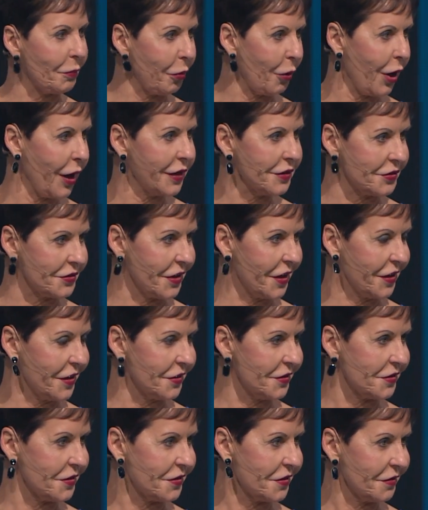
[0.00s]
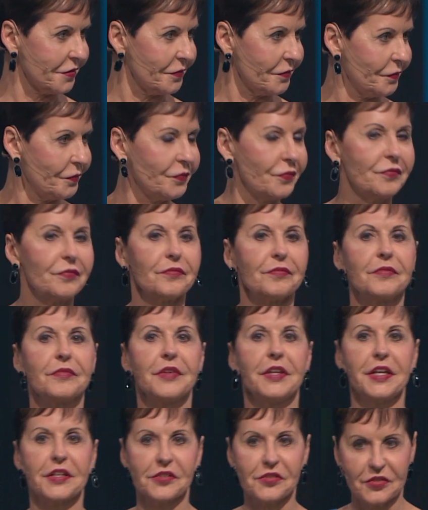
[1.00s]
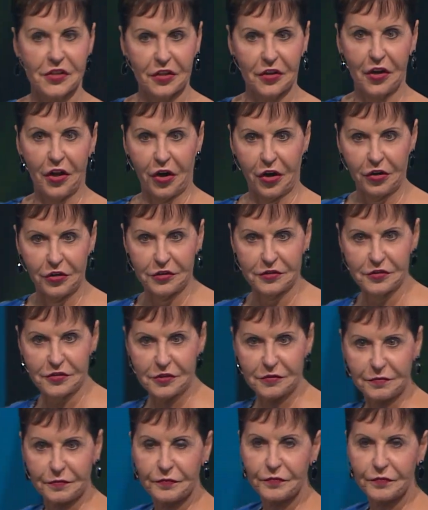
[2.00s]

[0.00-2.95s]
process, it still hurts,